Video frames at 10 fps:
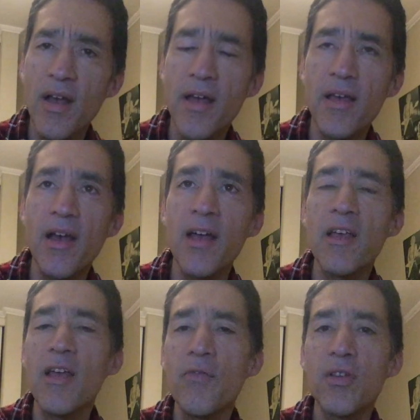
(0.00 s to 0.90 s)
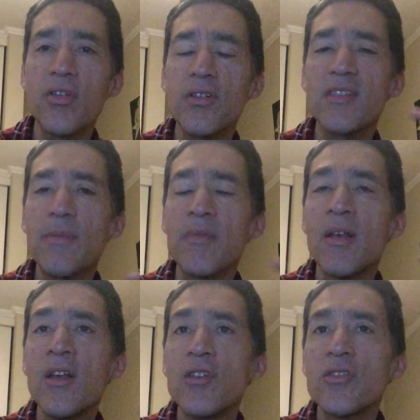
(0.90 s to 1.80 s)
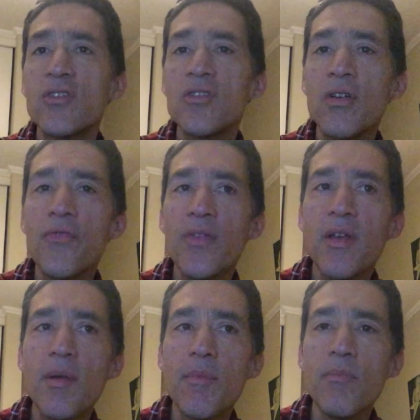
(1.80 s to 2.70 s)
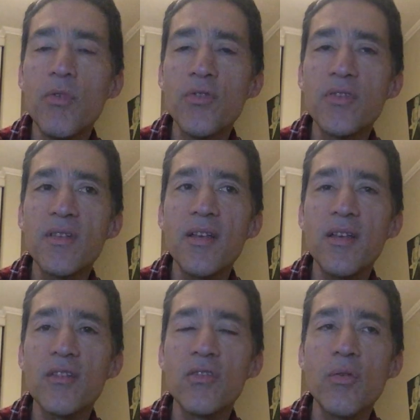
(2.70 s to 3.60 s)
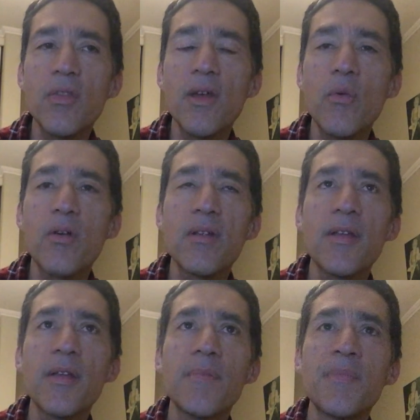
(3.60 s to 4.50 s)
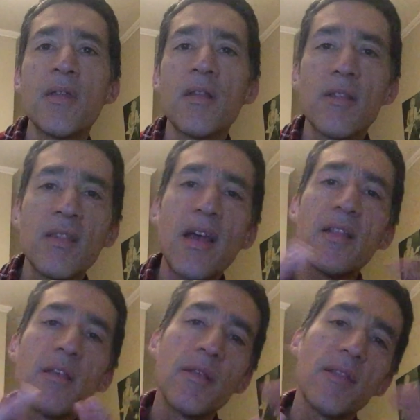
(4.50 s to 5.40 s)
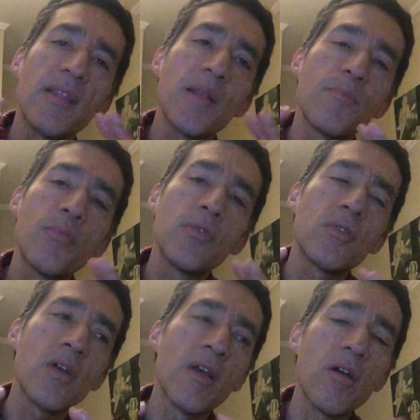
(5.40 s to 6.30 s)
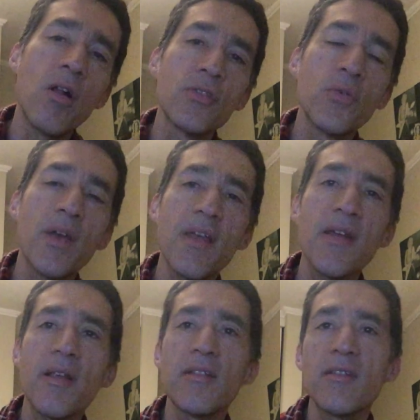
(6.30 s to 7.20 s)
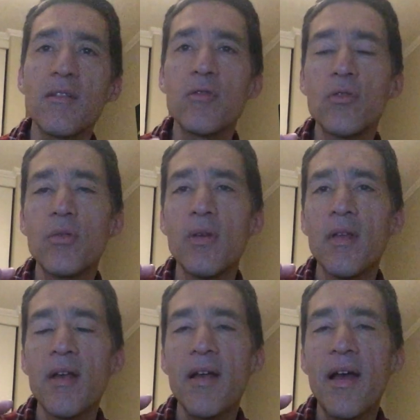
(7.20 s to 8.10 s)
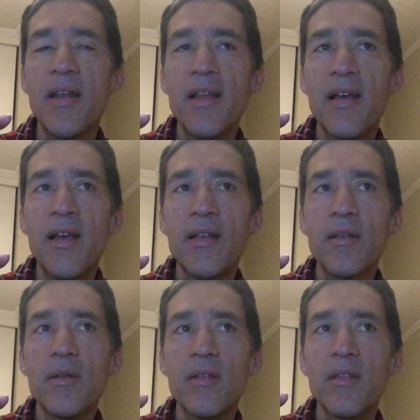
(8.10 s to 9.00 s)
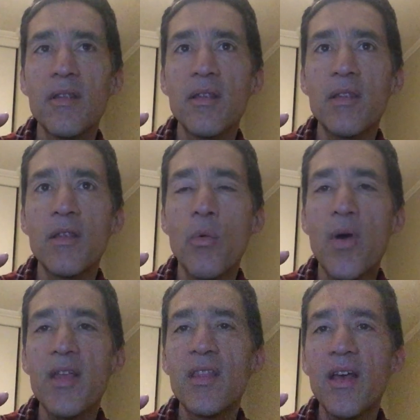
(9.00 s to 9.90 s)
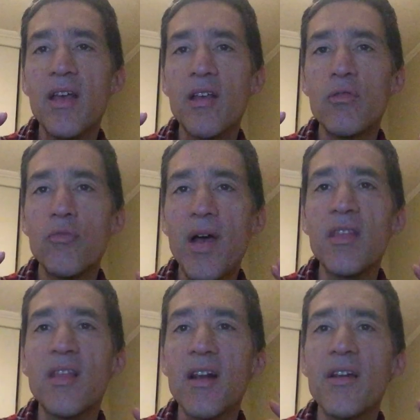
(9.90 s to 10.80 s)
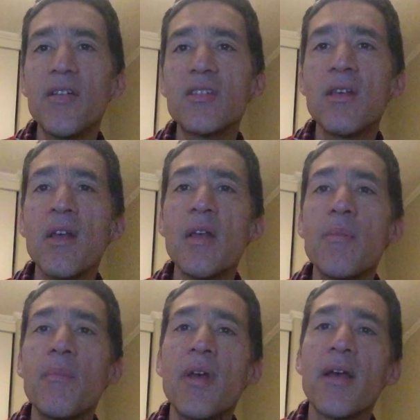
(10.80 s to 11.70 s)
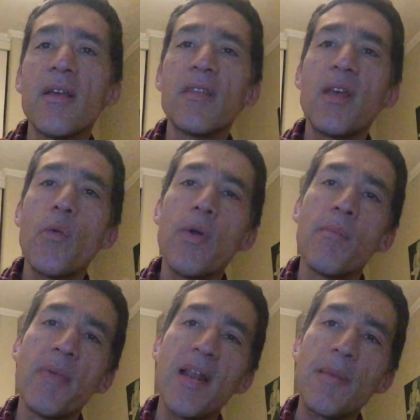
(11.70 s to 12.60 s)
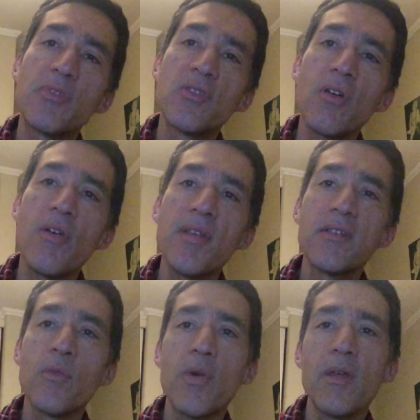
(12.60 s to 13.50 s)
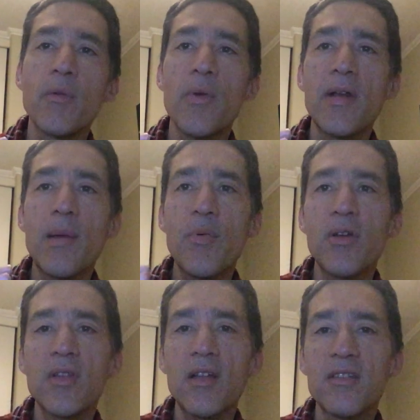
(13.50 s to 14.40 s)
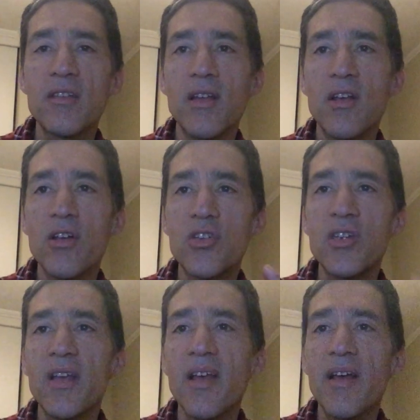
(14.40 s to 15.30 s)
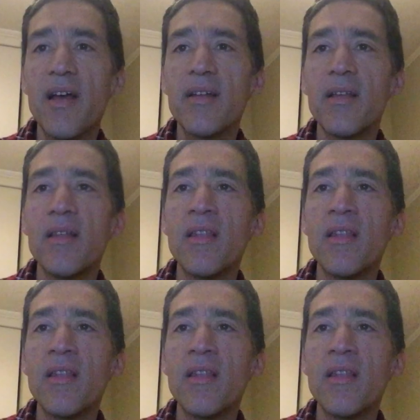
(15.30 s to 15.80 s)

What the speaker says: I even heard some surf music. So they were that put all together, and the way they write the lyrics, they were made up stories with abundant cliche, and